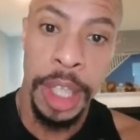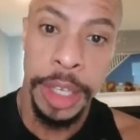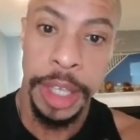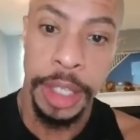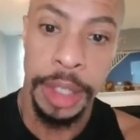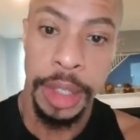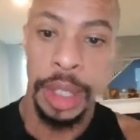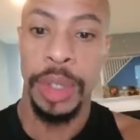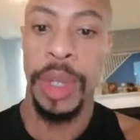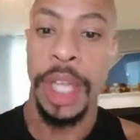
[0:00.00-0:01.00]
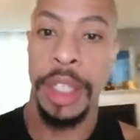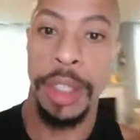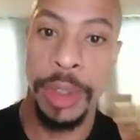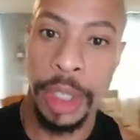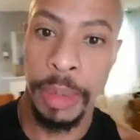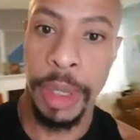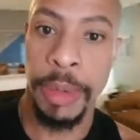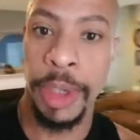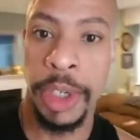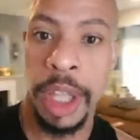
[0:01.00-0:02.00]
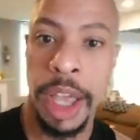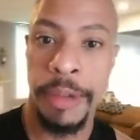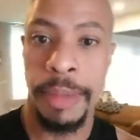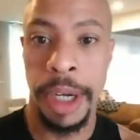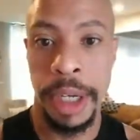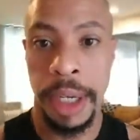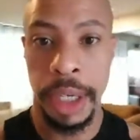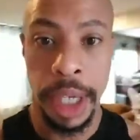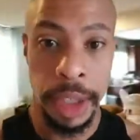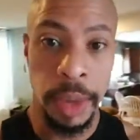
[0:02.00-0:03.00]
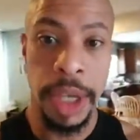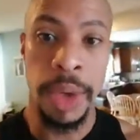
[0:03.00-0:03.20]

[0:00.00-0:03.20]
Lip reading: Because, you know, you hate to lose good people in your life, but guess what?